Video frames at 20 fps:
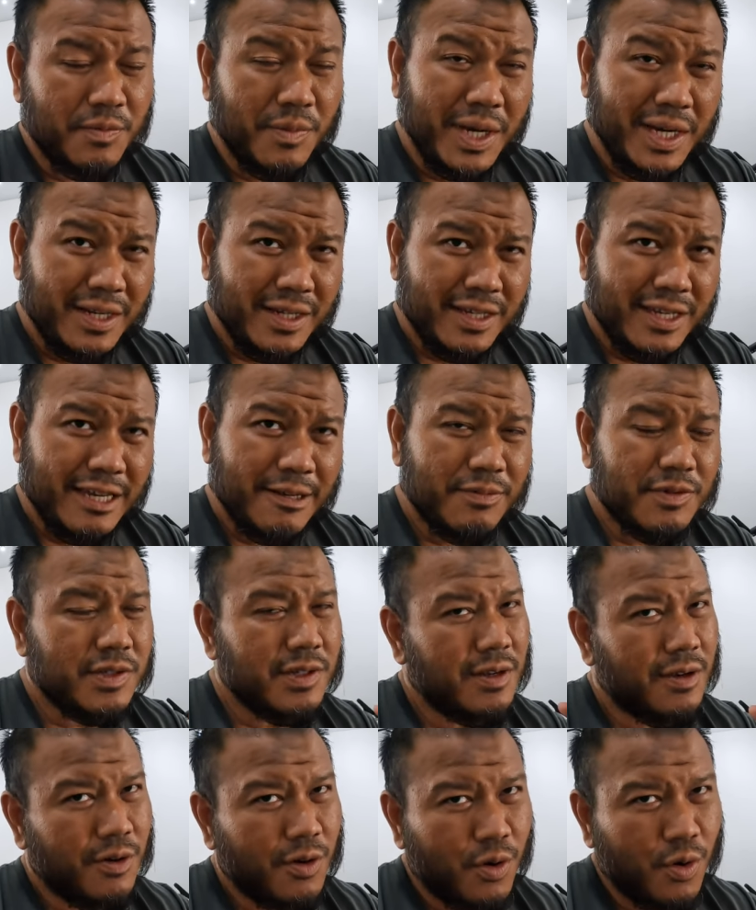Minor gaps,
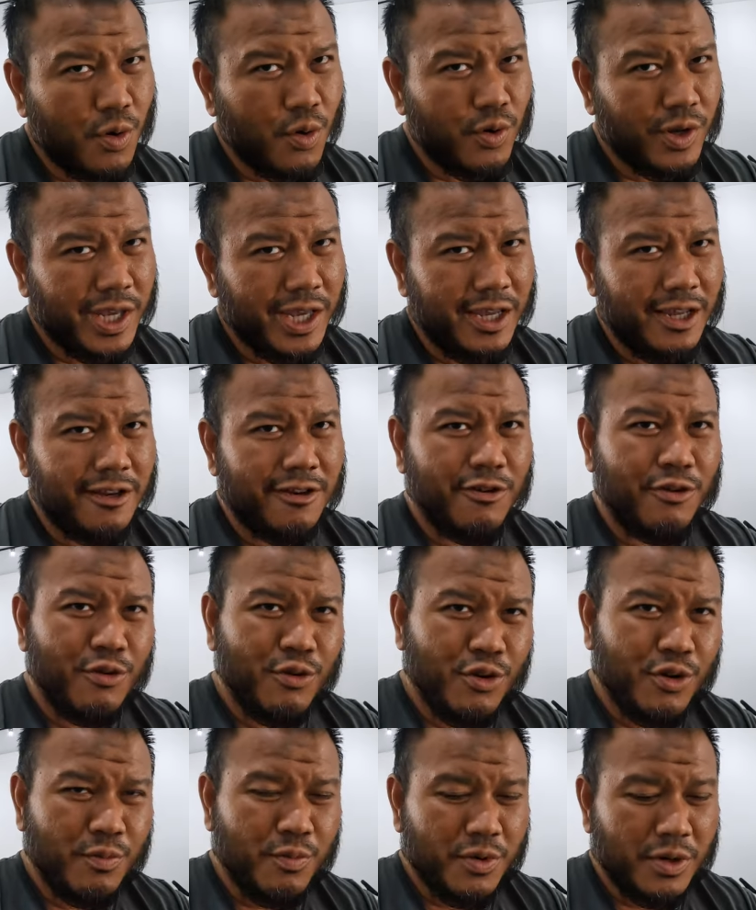okay,
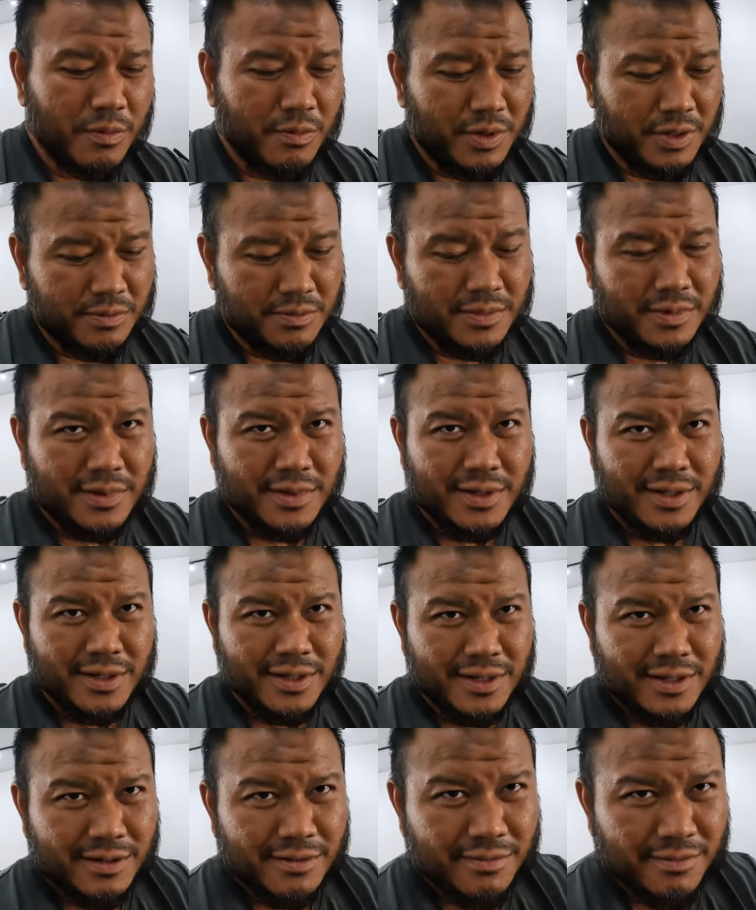no problem,
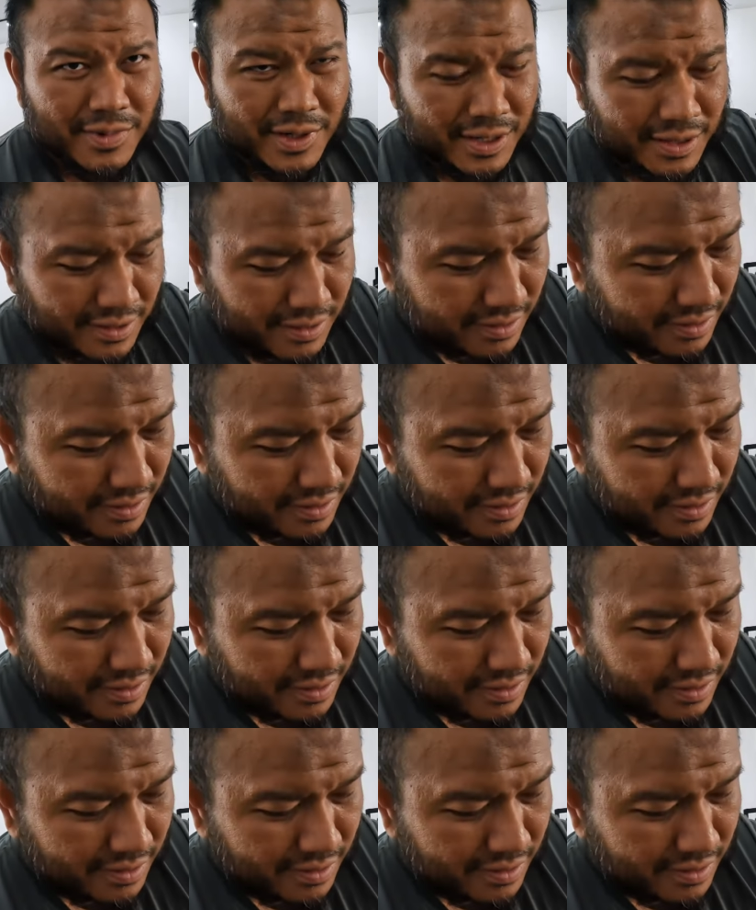but